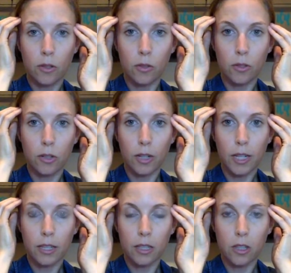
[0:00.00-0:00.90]

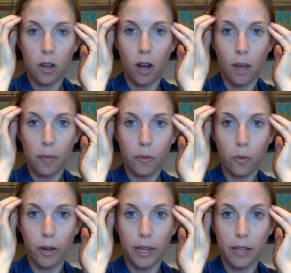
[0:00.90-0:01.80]
starting at the top
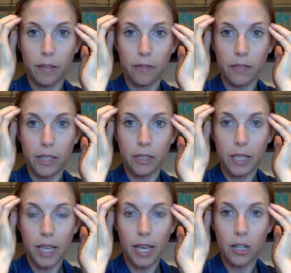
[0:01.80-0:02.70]
where I can feel
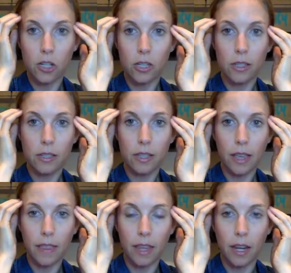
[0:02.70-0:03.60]
the edges,
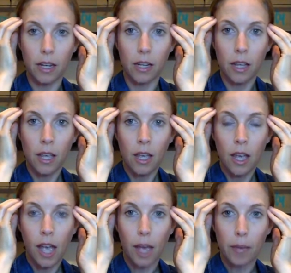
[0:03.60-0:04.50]
and then
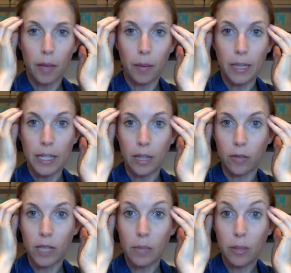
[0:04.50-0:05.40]
I'm coming
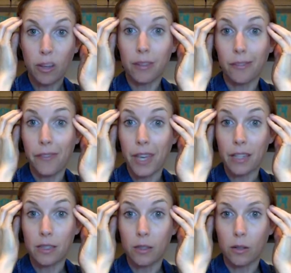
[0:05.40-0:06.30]
down, keeping on the
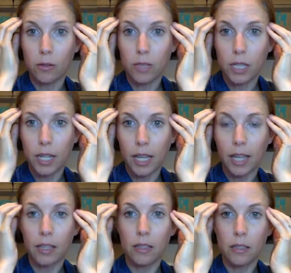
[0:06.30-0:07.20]
face though
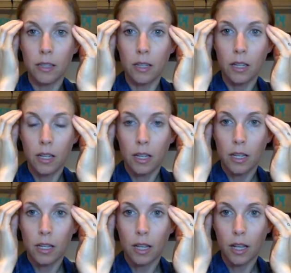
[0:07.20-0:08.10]
today.
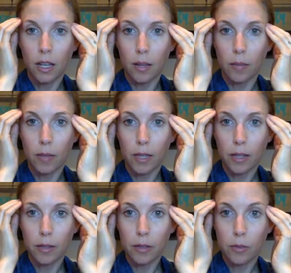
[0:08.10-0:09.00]
I'm gonna
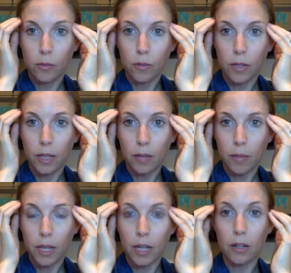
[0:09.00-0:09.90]
get
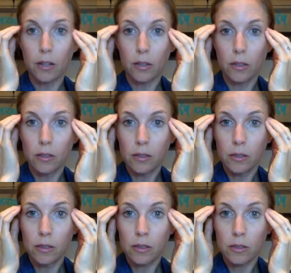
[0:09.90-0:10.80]
in here.
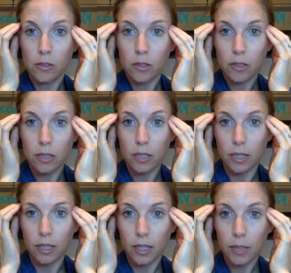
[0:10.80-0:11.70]
Dirty
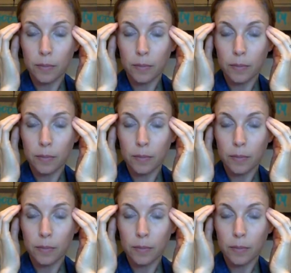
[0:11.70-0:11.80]
tonight.